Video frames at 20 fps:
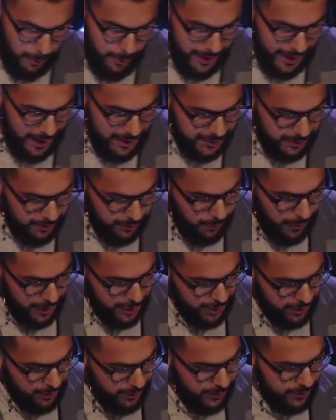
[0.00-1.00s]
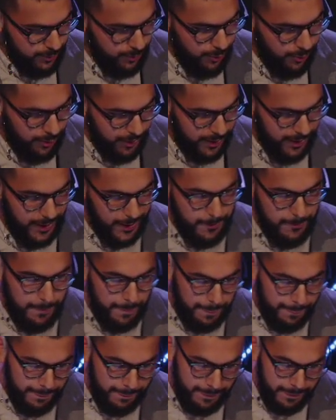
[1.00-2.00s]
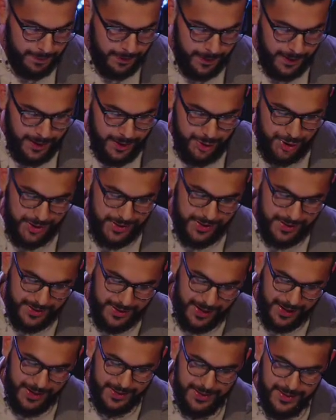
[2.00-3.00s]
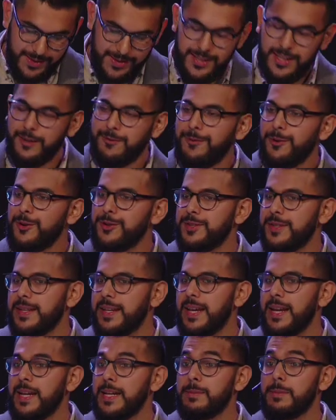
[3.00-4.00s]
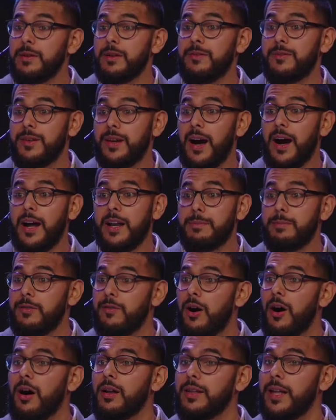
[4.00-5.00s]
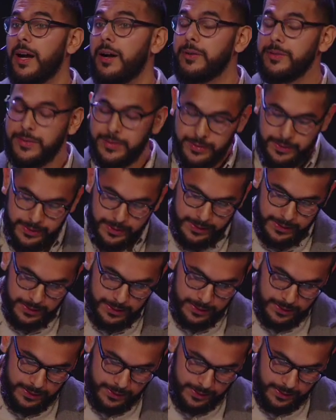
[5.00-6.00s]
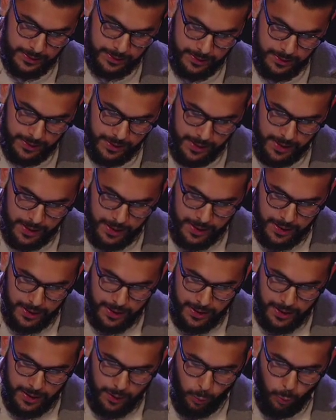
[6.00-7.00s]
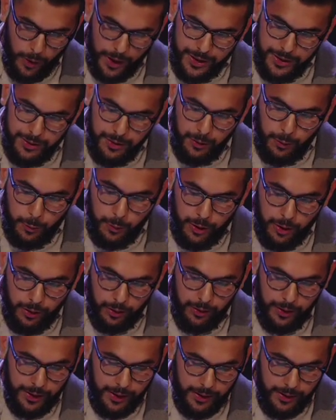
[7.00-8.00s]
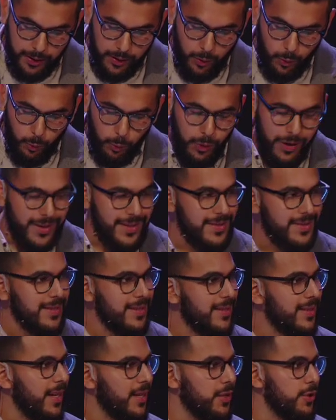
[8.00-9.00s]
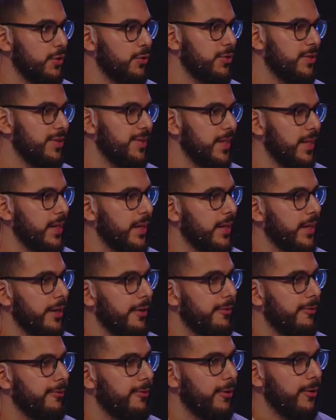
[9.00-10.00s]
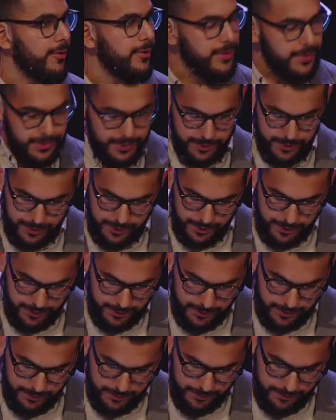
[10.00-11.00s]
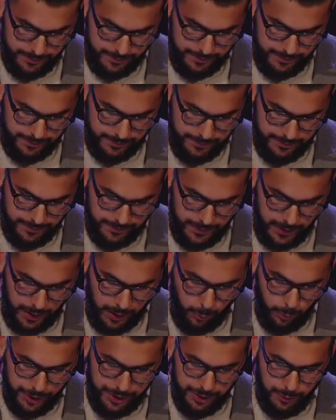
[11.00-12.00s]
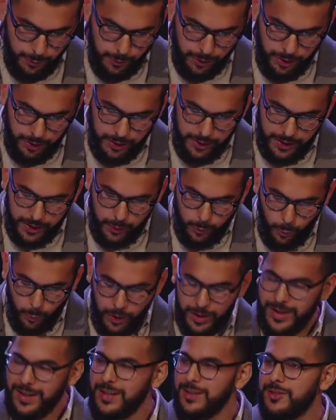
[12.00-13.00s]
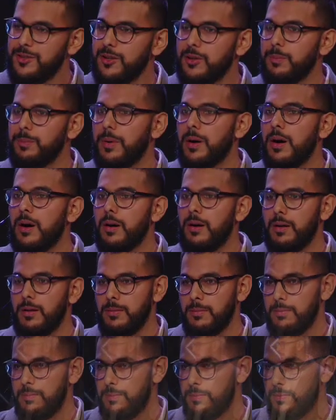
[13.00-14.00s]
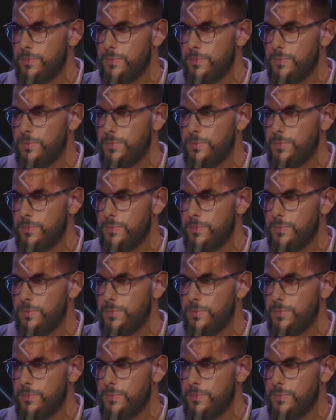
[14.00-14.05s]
I want to ask you a question this morning. Jesus says to seek first the kingdom of God above all else. When you're worried, what is it that you seek first? When you're worried, what is your balm?